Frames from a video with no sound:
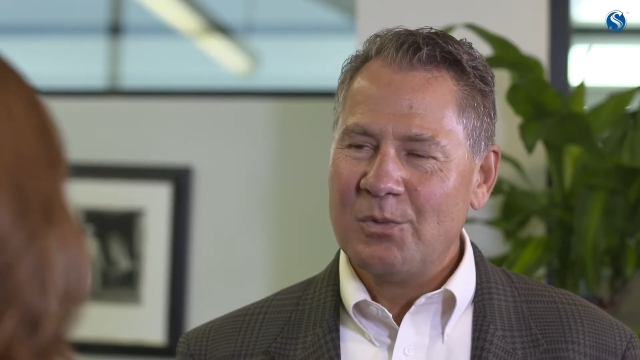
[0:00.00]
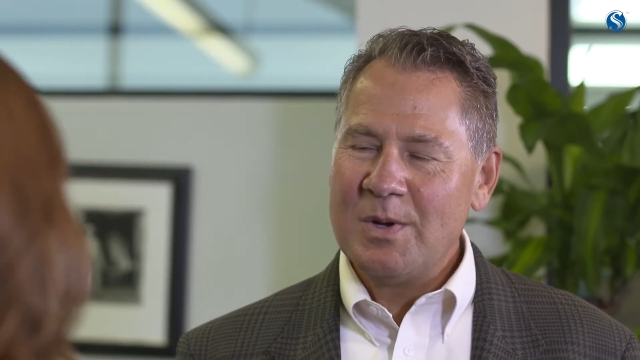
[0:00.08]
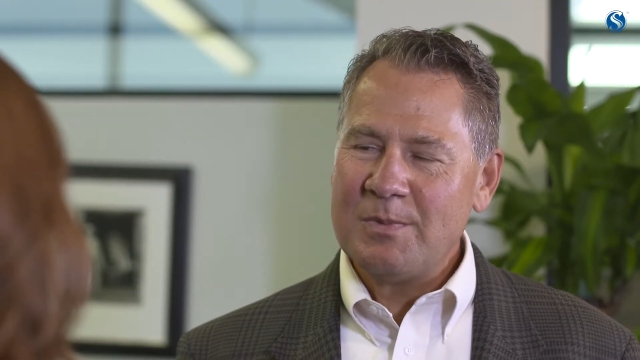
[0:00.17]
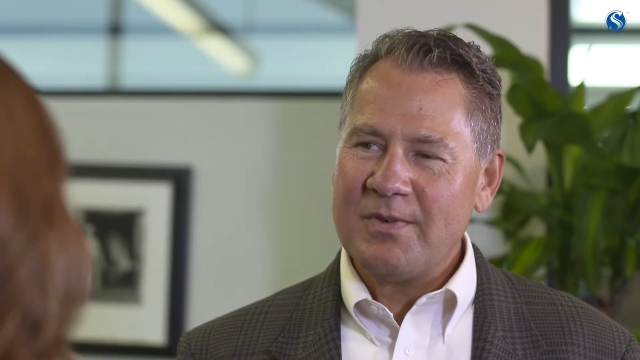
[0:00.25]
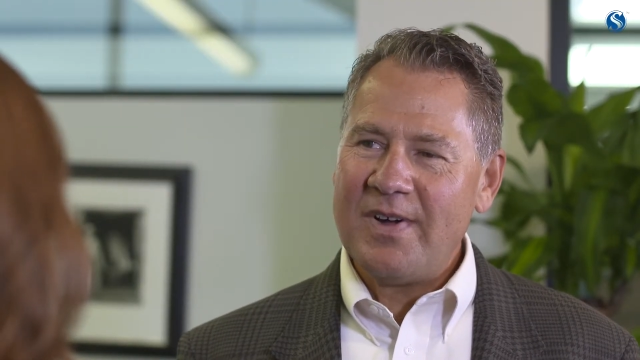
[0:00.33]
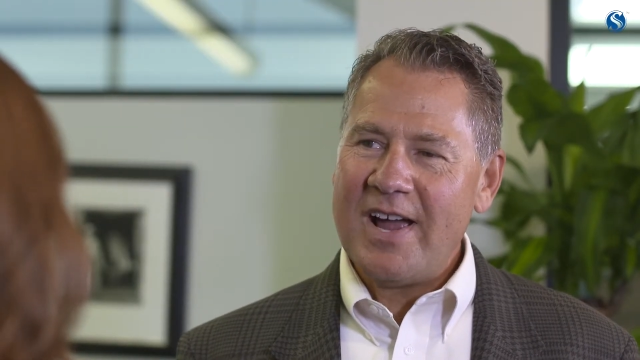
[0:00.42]

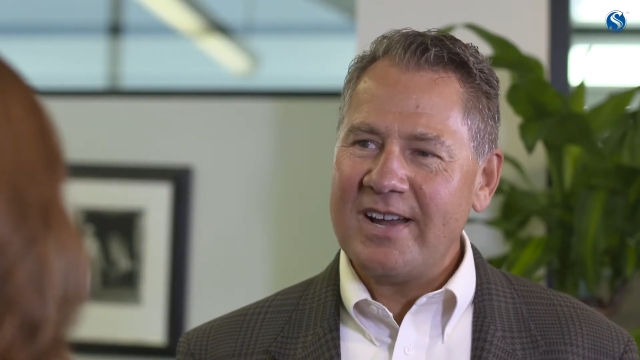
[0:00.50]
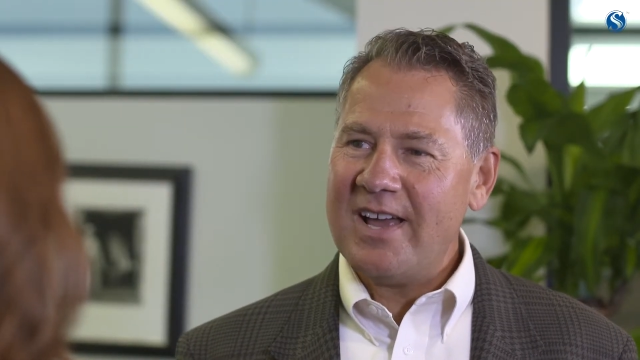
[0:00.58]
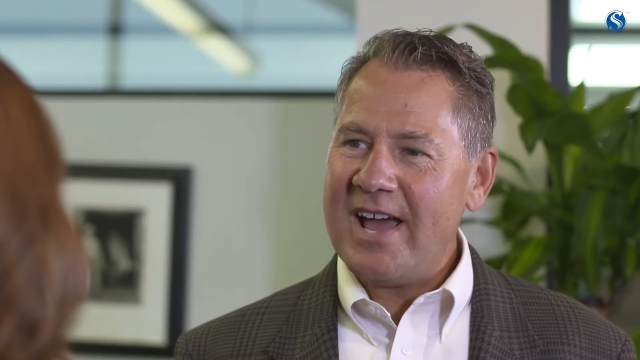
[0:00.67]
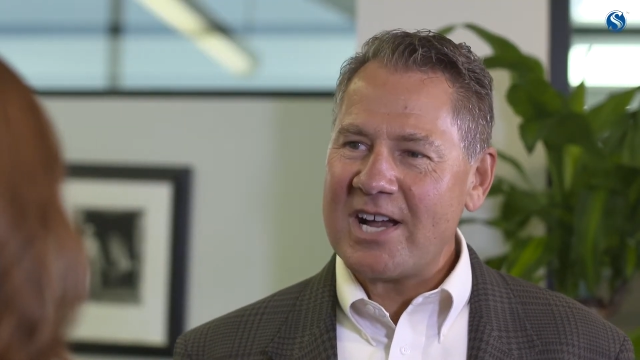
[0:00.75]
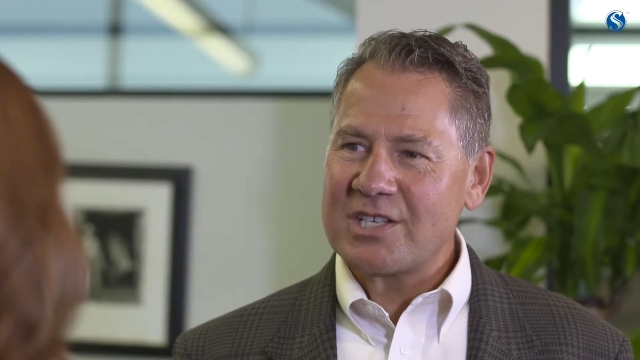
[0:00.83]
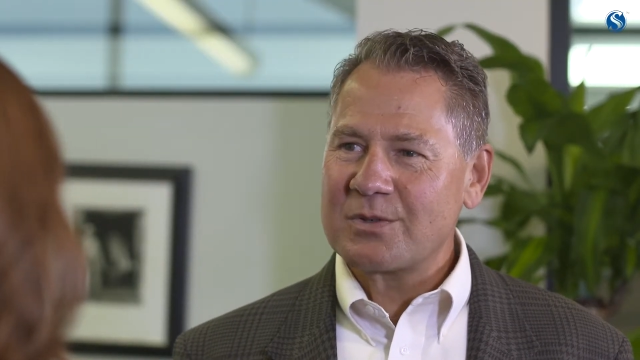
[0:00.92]
We
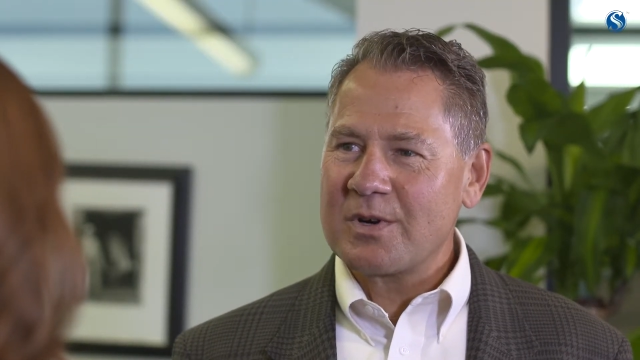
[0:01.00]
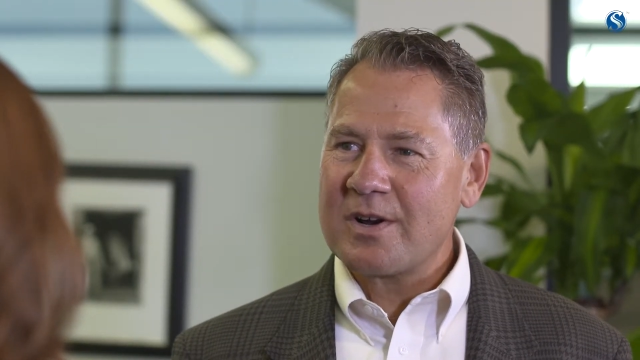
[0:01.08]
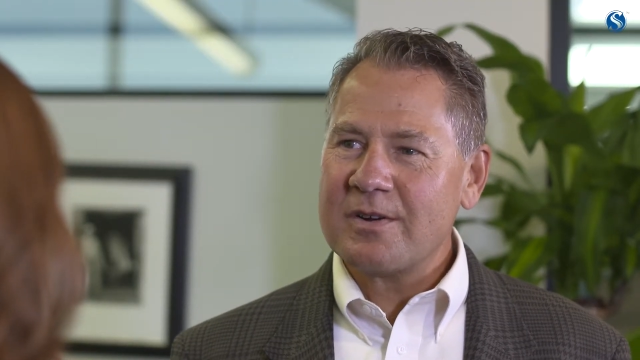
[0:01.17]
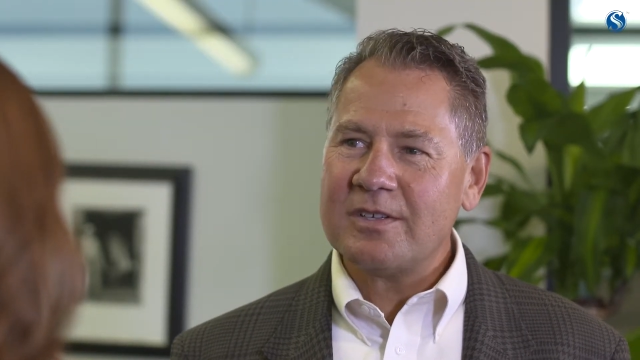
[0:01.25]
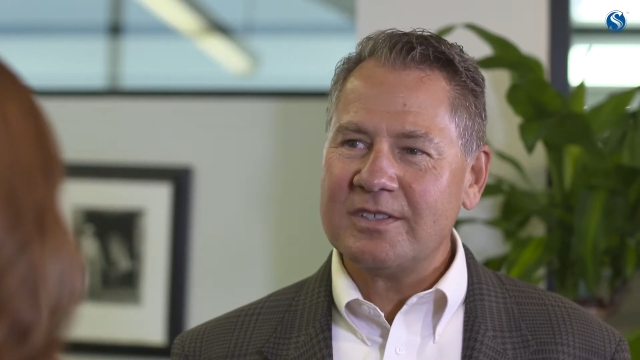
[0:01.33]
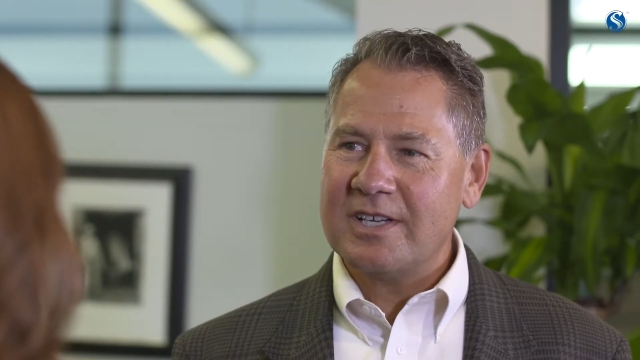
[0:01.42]
provide
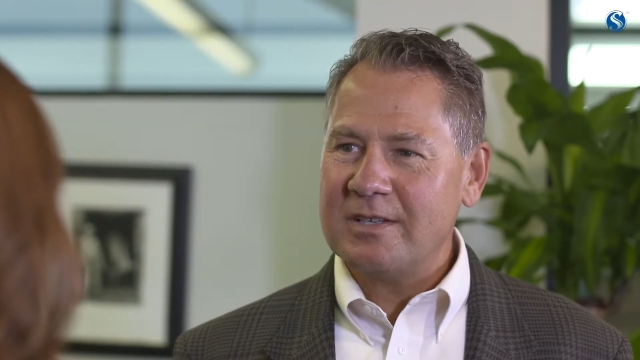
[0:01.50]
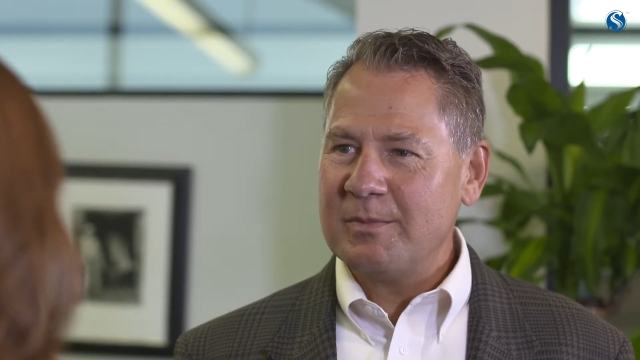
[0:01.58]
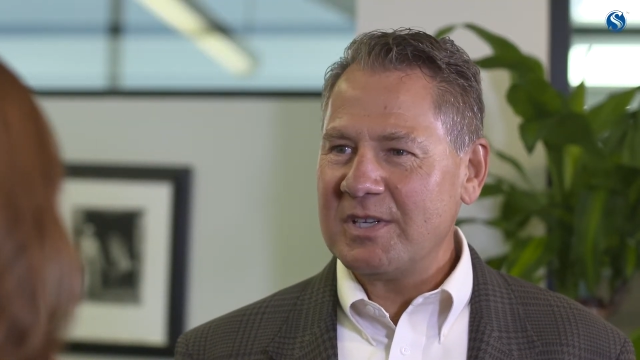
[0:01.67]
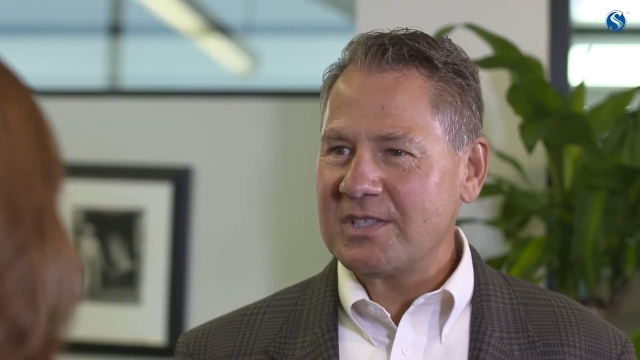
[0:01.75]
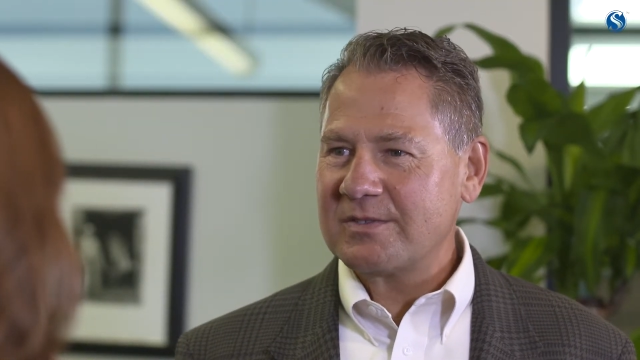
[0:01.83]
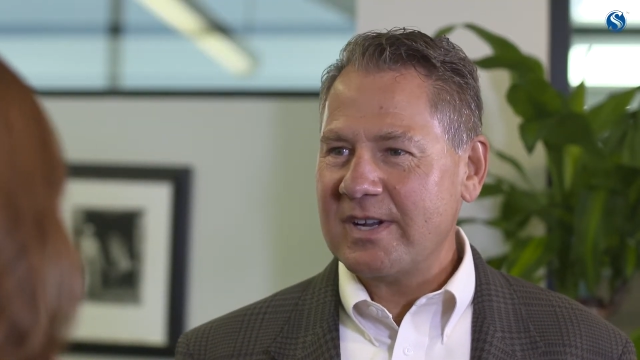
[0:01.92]
actuarial and
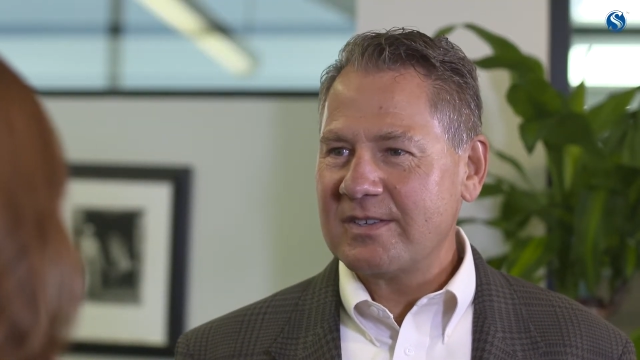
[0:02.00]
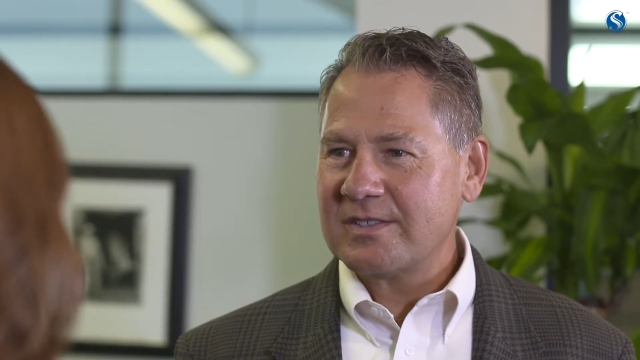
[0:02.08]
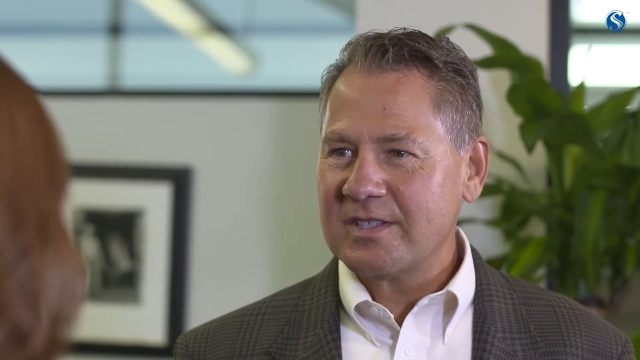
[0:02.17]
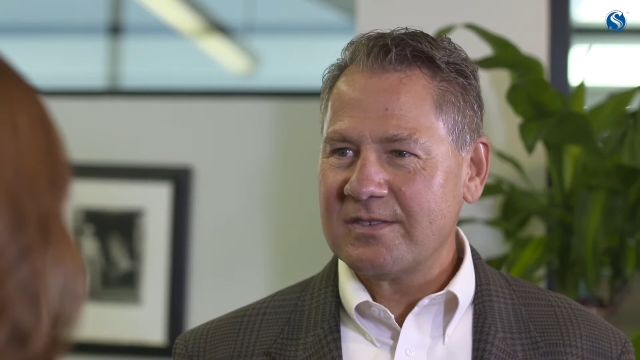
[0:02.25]
administrative